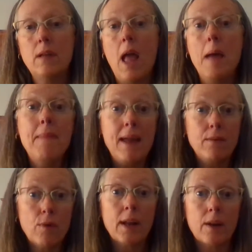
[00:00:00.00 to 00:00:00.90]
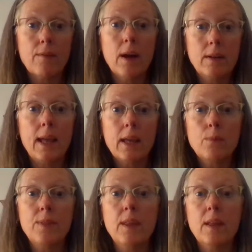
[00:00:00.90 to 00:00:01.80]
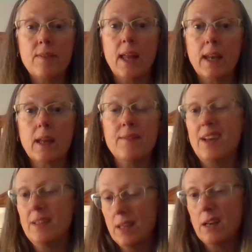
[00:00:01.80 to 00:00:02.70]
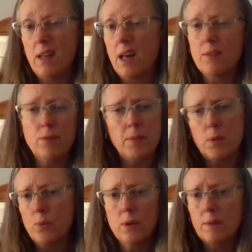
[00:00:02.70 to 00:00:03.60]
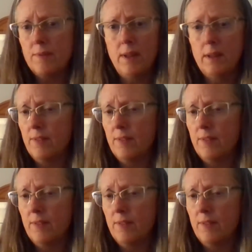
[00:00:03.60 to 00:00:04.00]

and men running around naked with the athletic event that a lot of women were not,